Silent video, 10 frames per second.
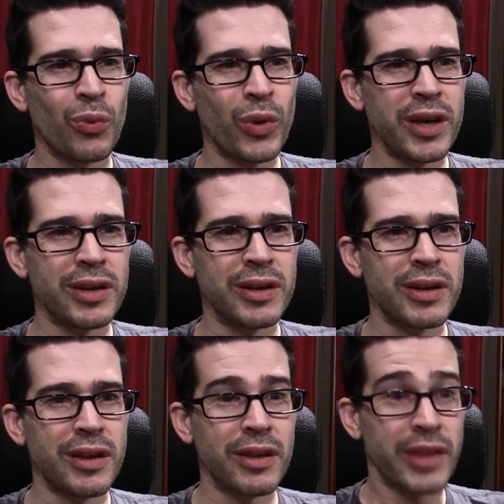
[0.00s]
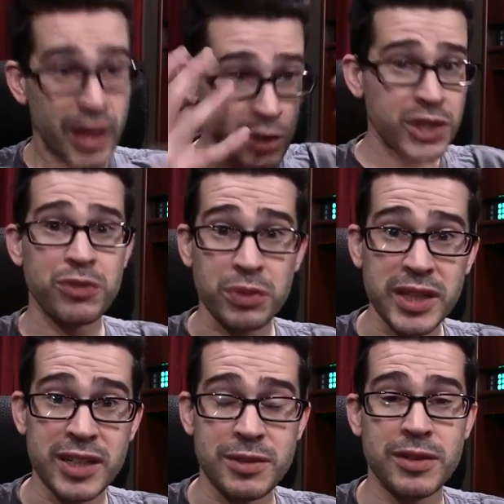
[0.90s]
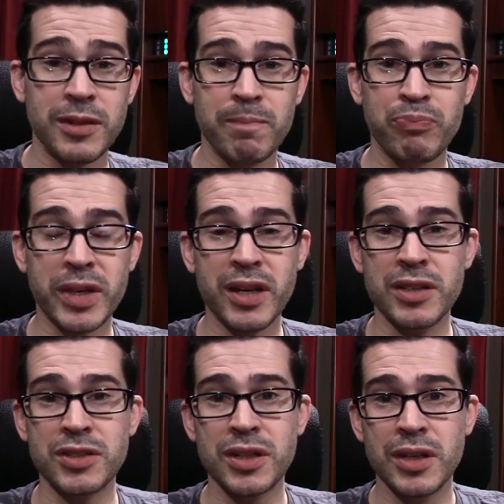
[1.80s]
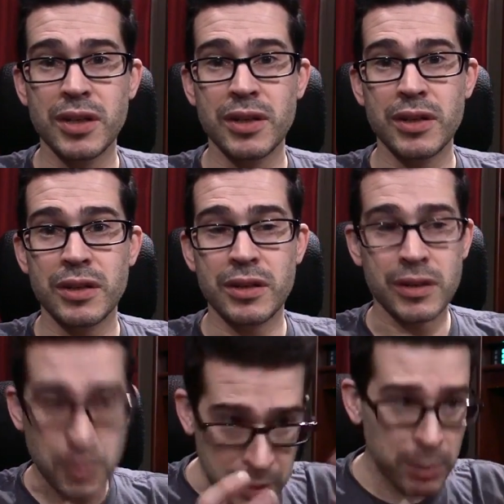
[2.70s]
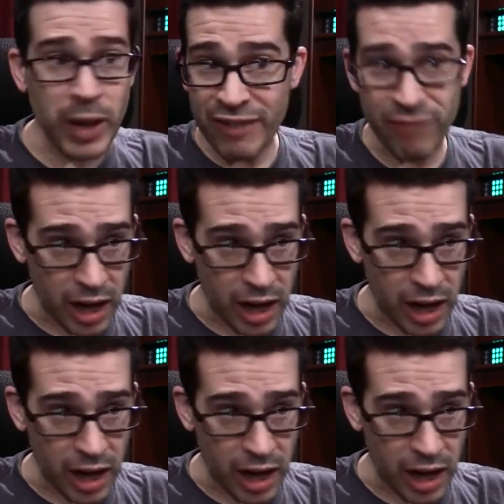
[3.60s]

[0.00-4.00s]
when they are just released because the people I